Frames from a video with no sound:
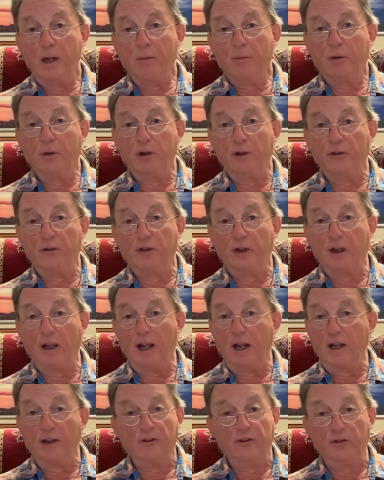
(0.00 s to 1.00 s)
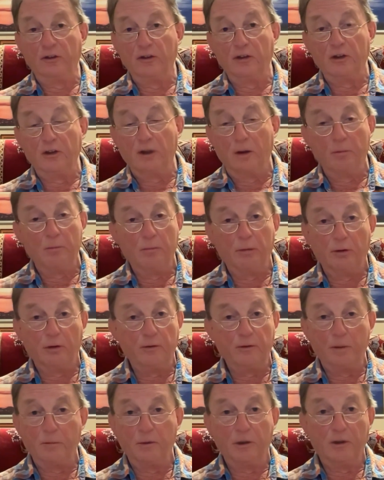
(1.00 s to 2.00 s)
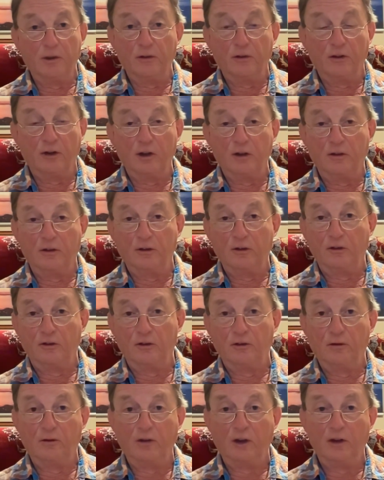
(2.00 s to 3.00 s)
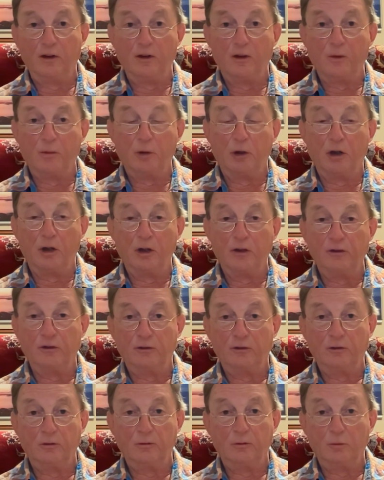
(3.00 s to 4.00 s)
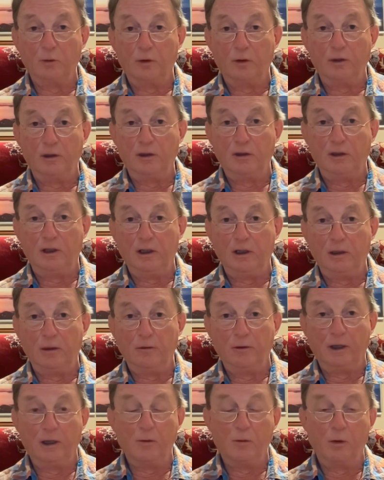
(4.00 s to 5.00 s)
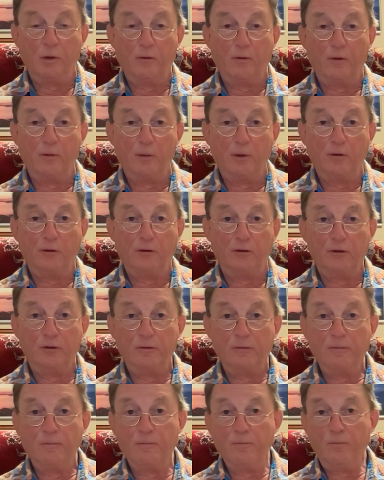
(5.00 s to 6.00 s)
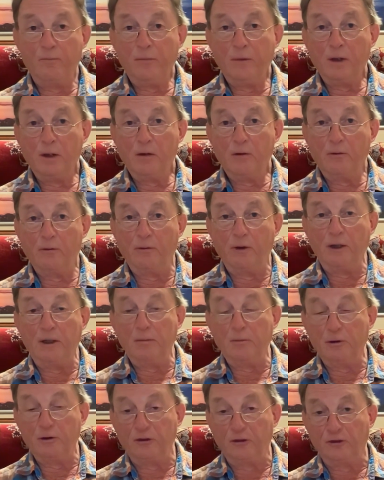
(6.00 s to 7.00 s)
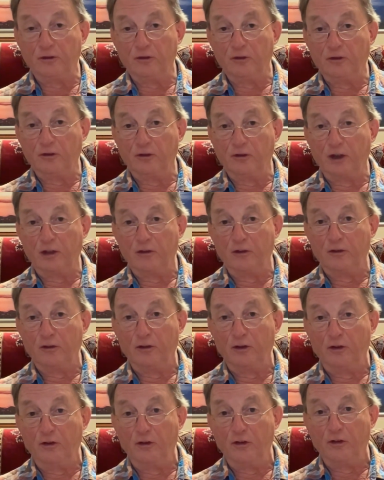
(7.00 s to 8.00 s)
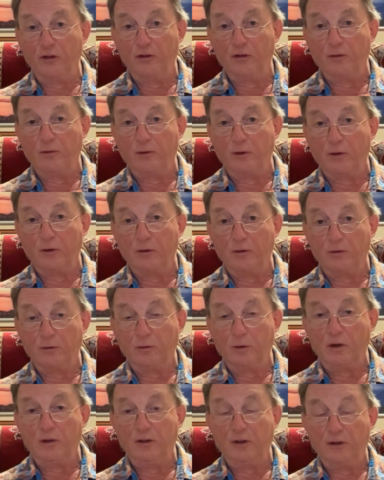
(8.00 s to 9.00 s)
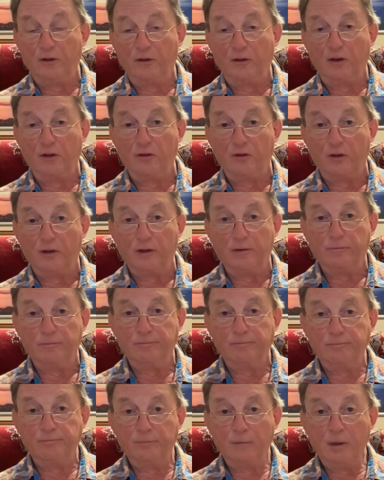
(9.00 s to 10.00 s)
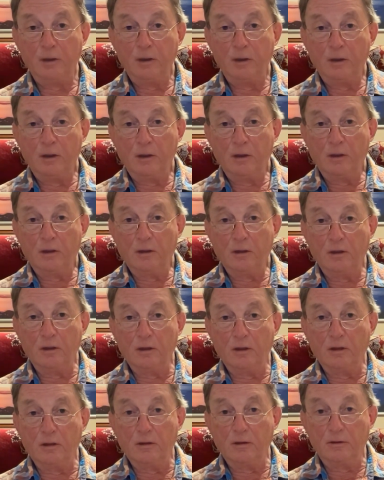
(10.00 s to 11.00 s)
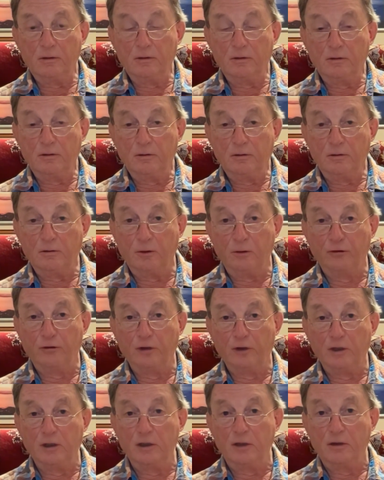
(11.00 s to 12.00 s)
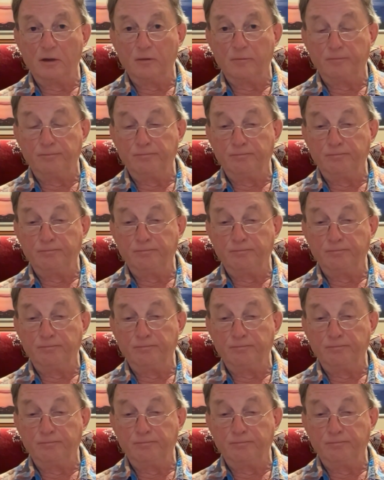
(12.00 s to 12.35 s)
Because as a number of eminent scientists have said in the past, and one in, including one of the most famous statisticians of the 20th century, uh, Austin Hill.